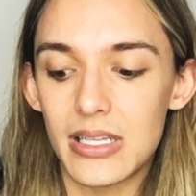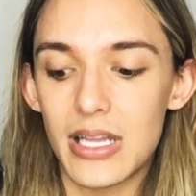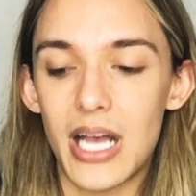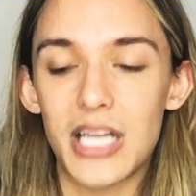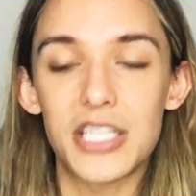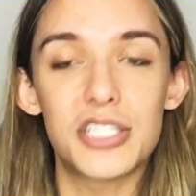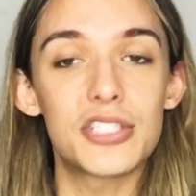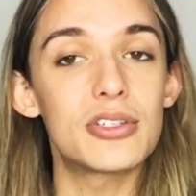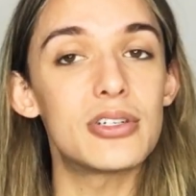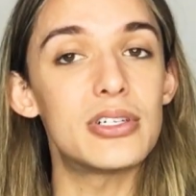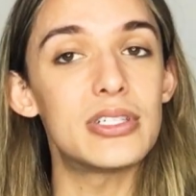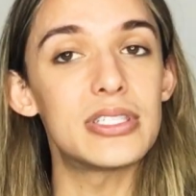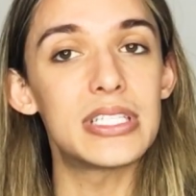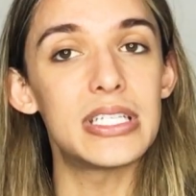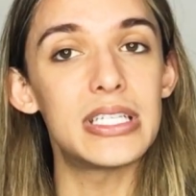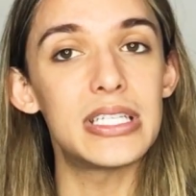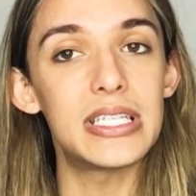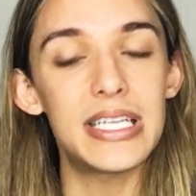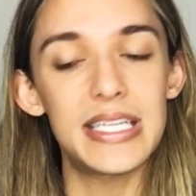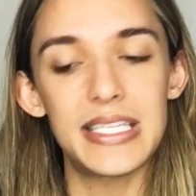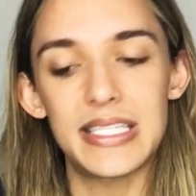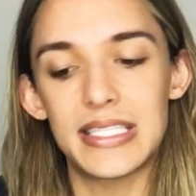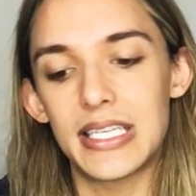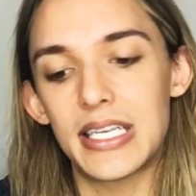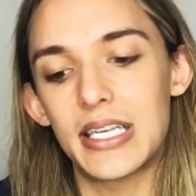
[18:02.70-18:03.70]
illogical to
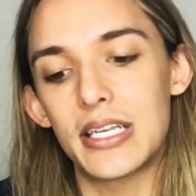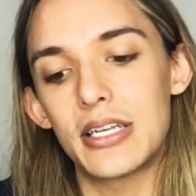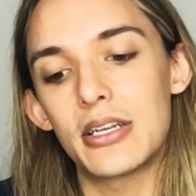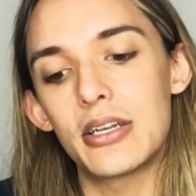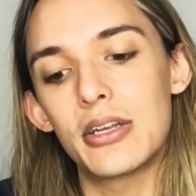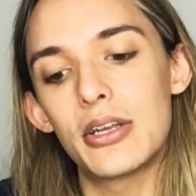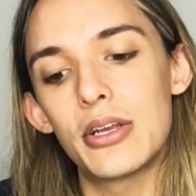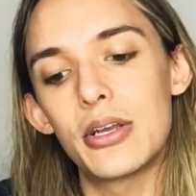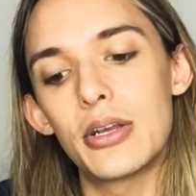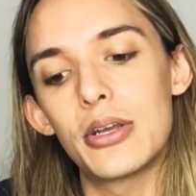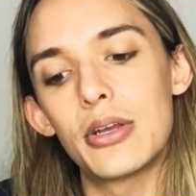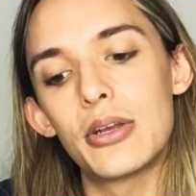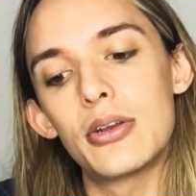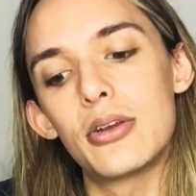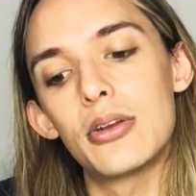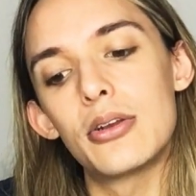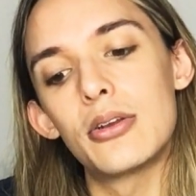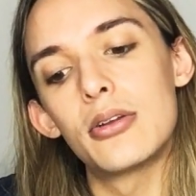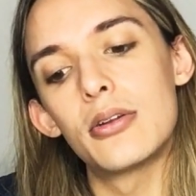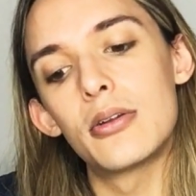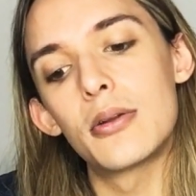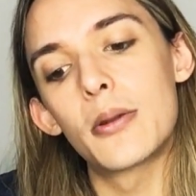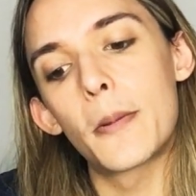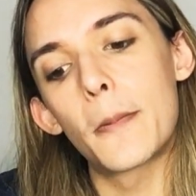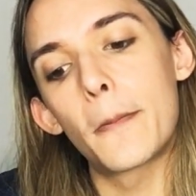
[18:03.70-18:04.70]
listen
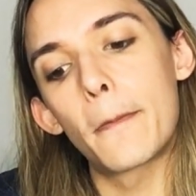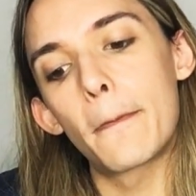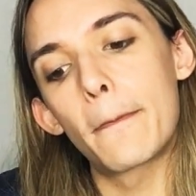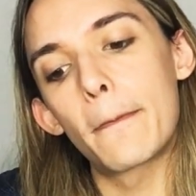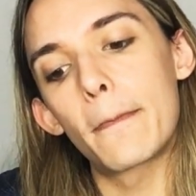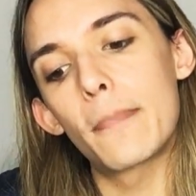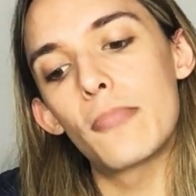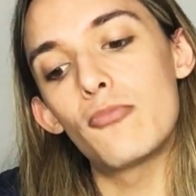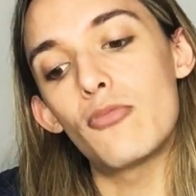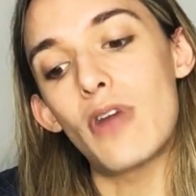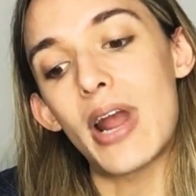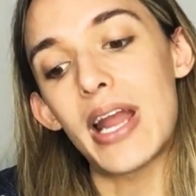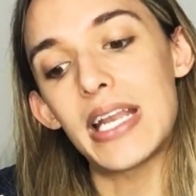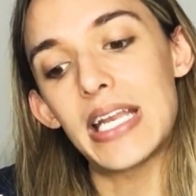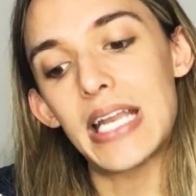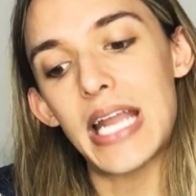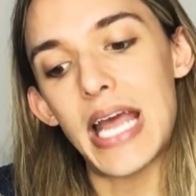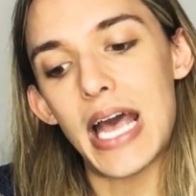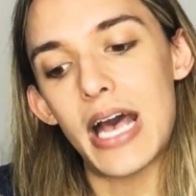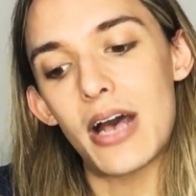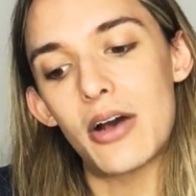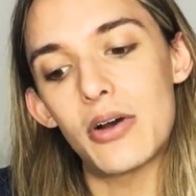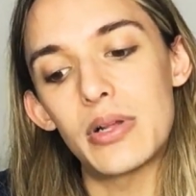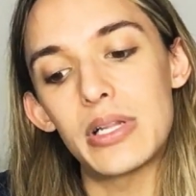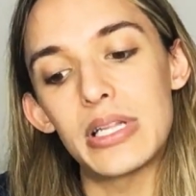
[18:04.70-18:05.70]
right
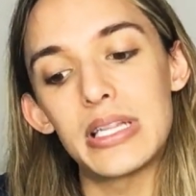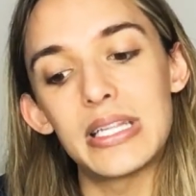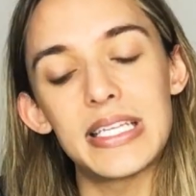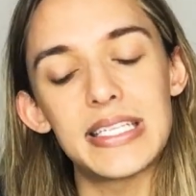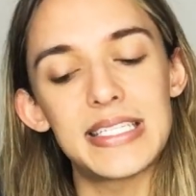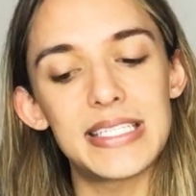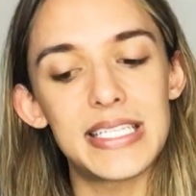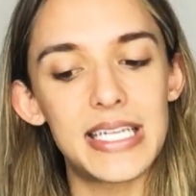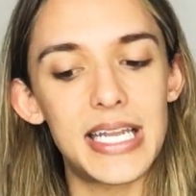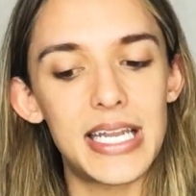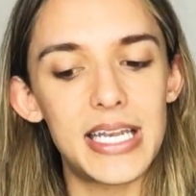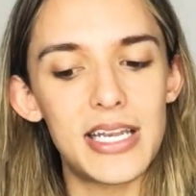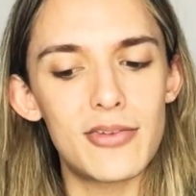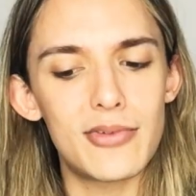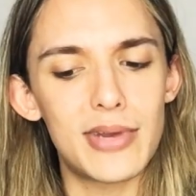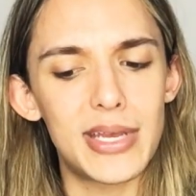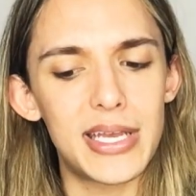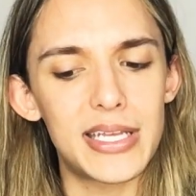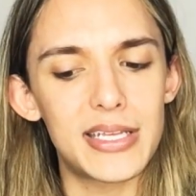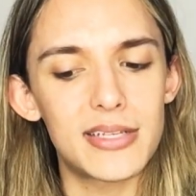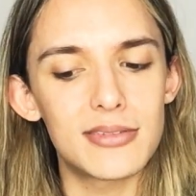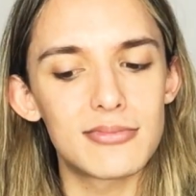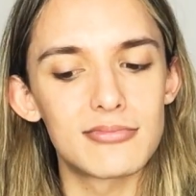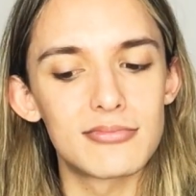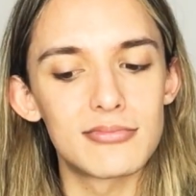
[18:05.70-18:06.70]
now, listen
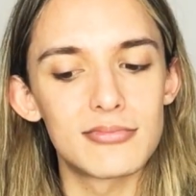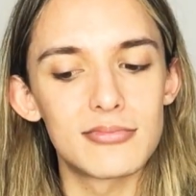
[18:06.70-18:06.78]
anyway.